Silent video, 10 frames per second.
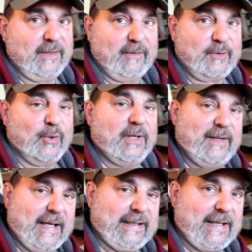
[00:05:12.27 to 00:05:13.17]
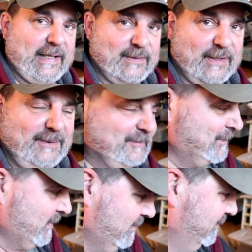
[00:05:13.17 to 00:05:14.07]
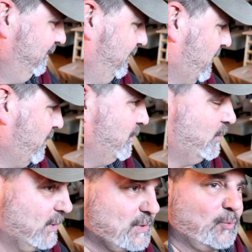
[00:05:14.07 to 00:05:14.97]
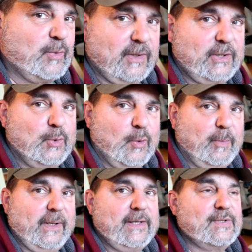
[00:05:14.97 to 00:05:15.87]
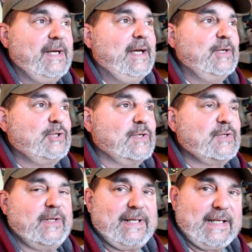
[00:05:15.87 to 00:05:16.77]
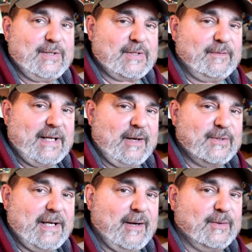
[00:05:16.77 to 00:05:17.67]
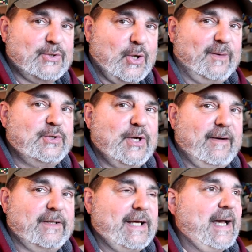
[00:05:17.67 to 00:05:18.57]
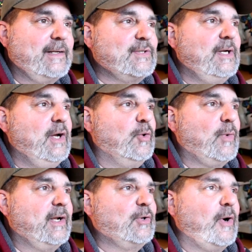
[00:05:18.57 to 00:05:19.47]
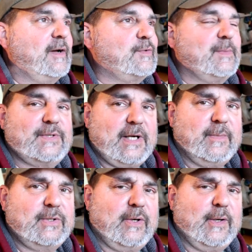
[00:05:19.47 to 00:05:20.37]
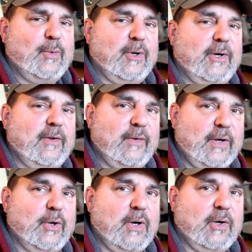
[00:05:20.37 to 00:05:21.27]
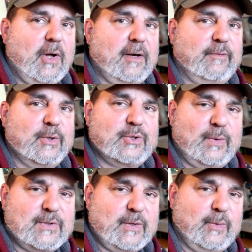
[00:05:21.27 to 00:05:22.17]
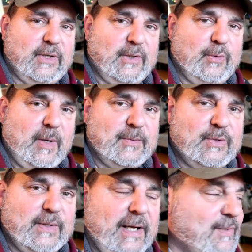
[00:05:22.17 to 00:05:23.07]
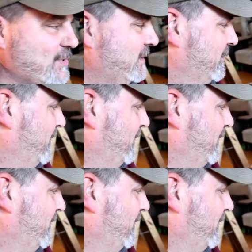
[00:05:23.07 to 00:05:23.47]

If you're in Atlanta, it is a really cool place just to the east of downtown. It's called Java Cats, right across from the cemetery where there are a lot of virtuals that we're going to go up to next.